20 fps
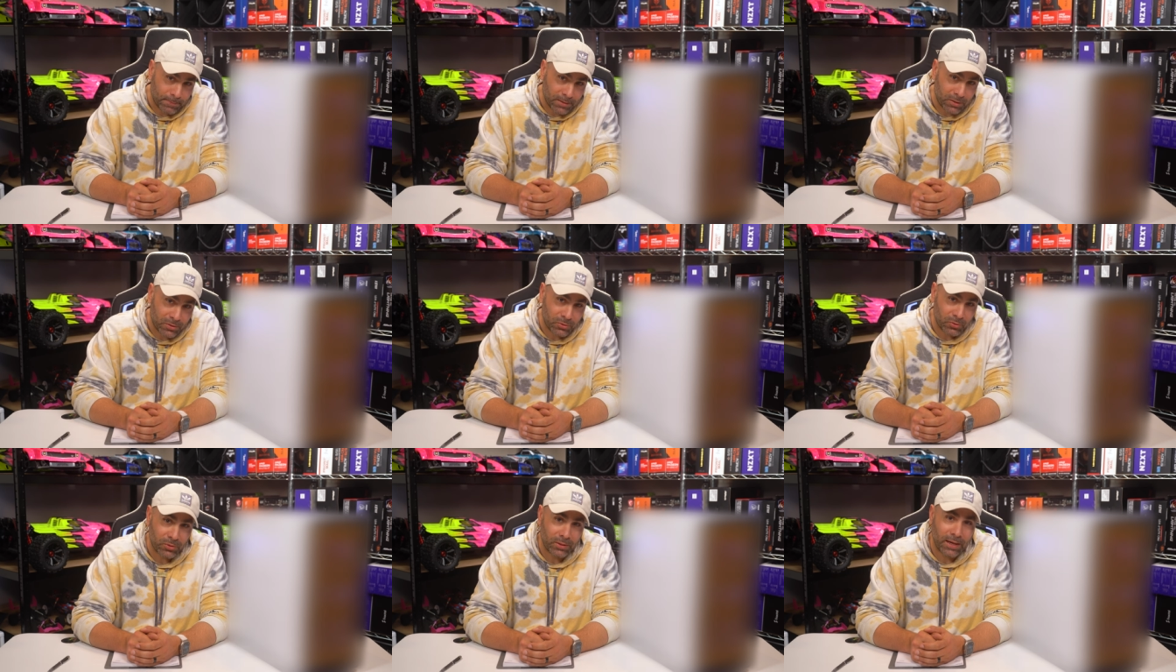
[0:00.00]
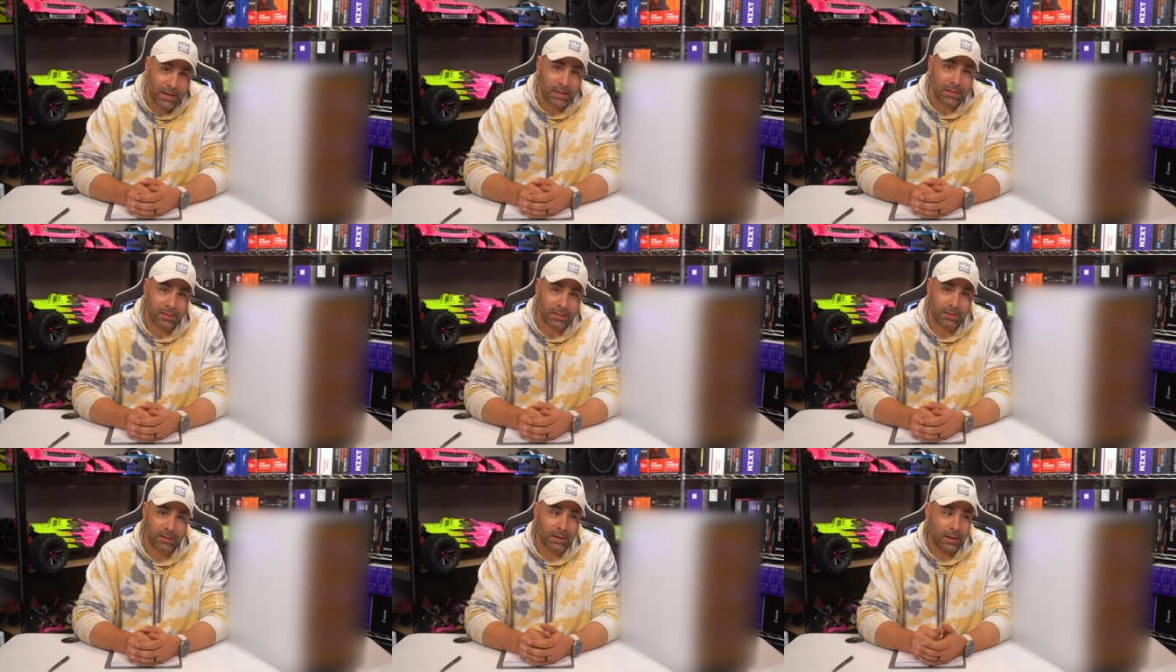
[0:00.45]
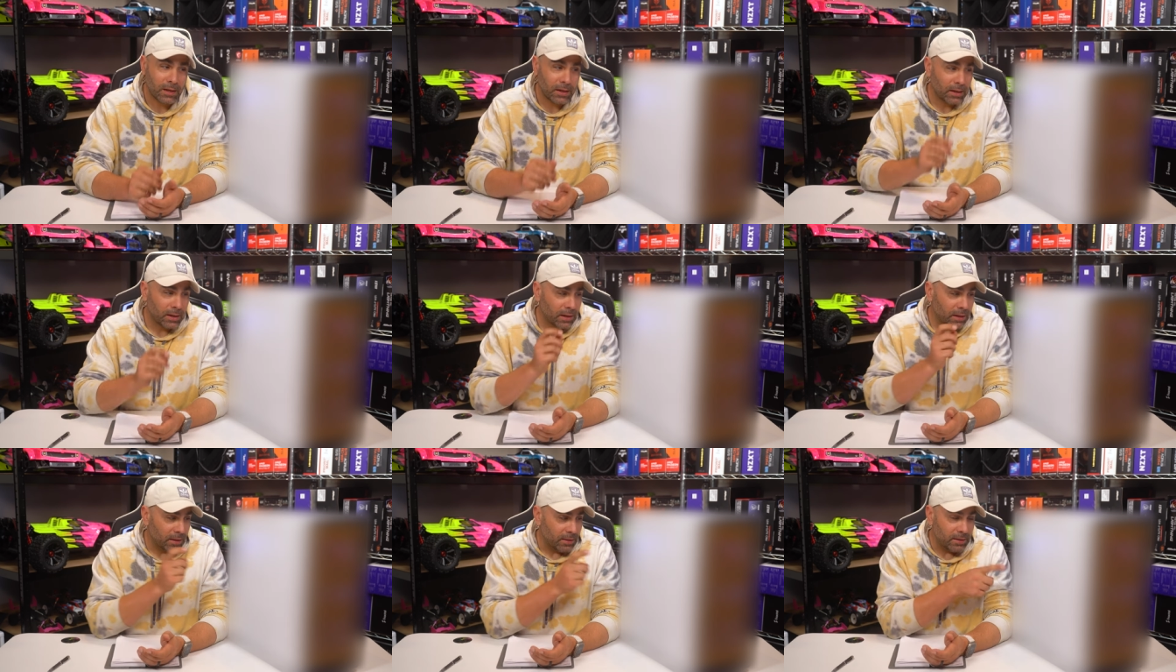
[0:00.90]
So yes,
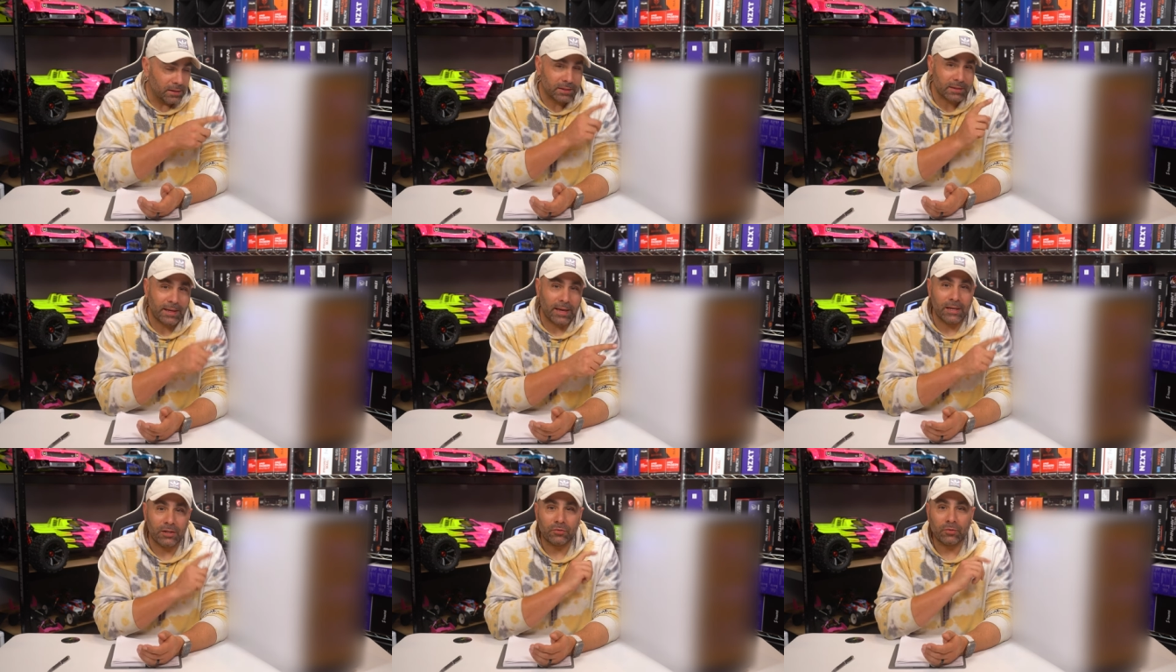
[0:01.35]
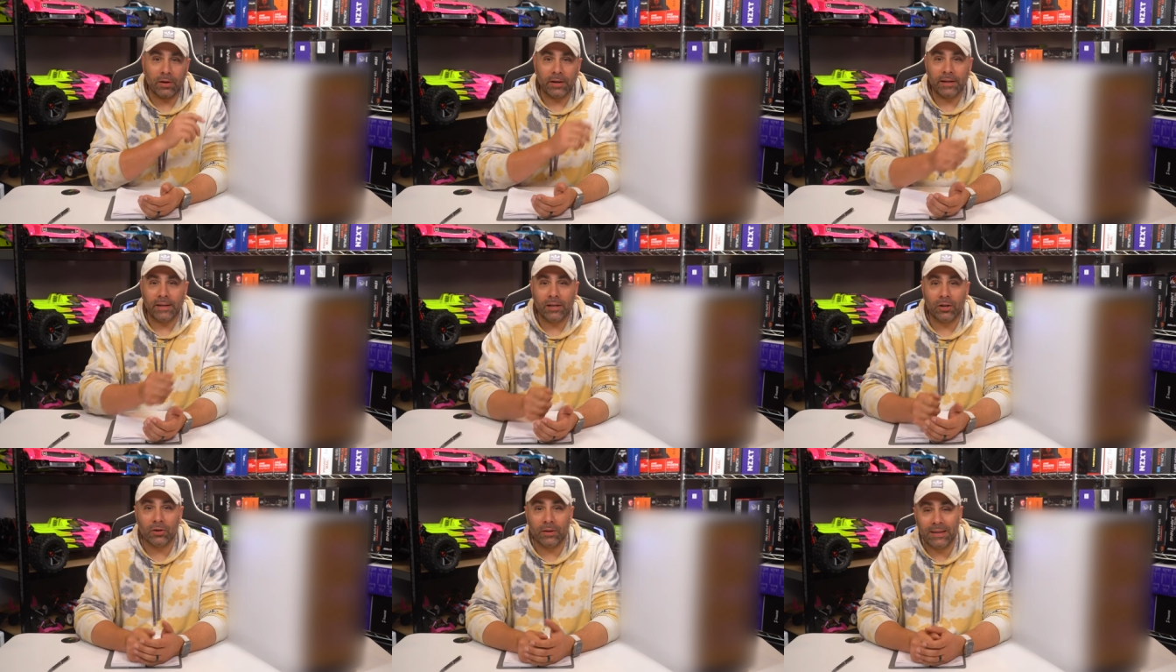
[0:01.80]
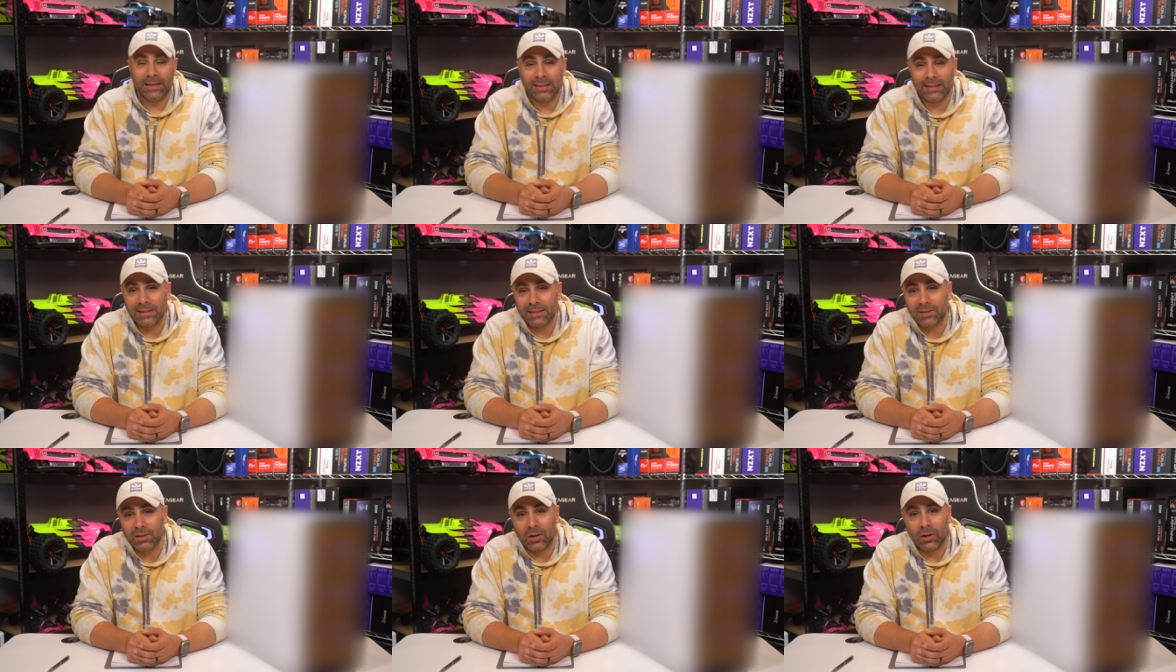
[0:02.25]
this case right here
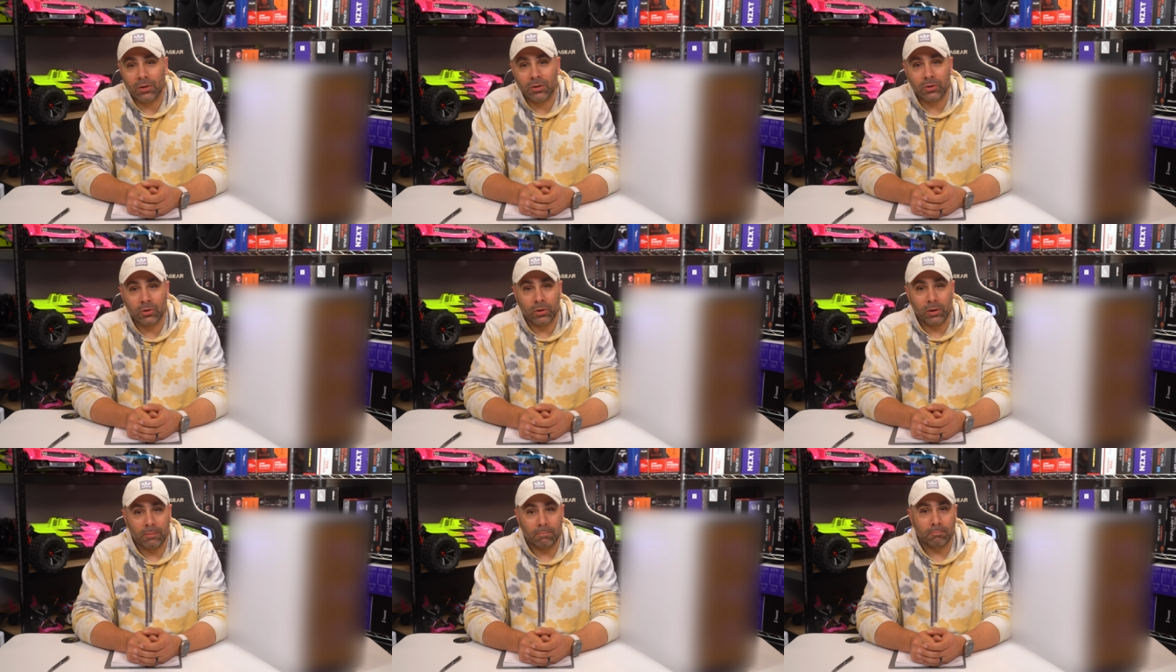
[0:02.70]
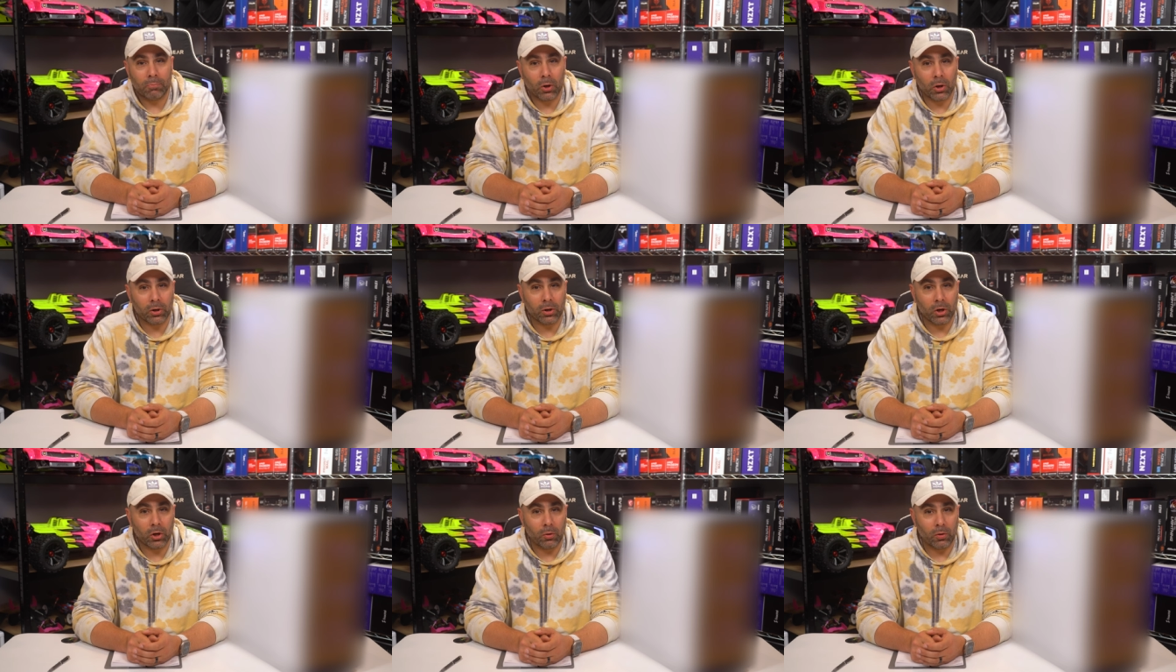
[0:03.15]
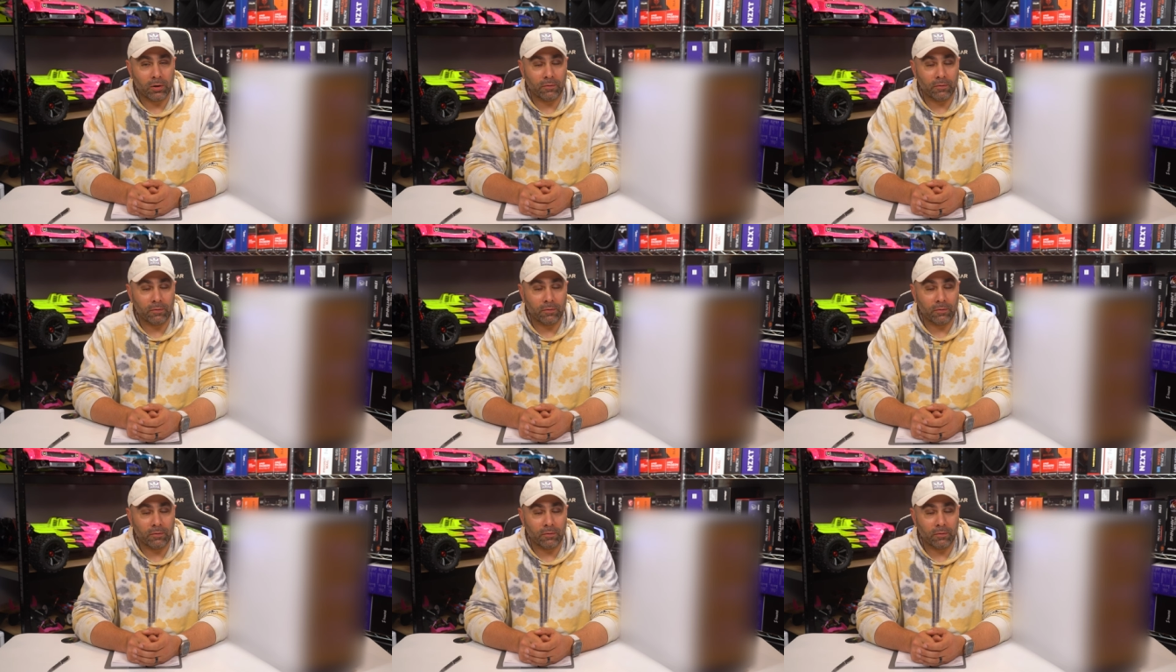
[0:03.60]
is under embargo,